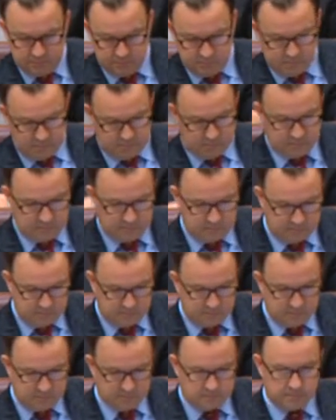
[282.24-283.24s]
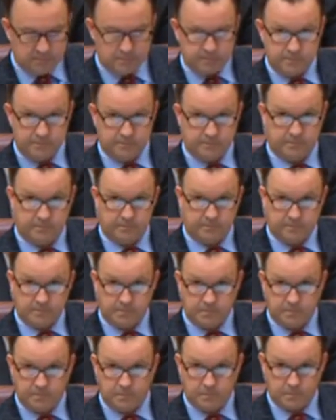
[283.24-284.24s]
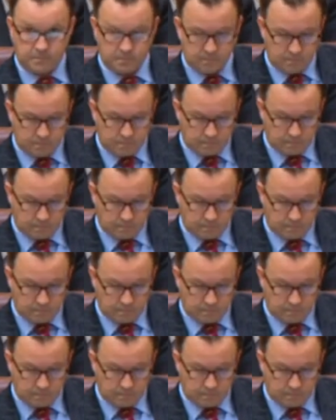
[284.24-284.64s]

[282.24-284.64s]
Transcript: (not speaking)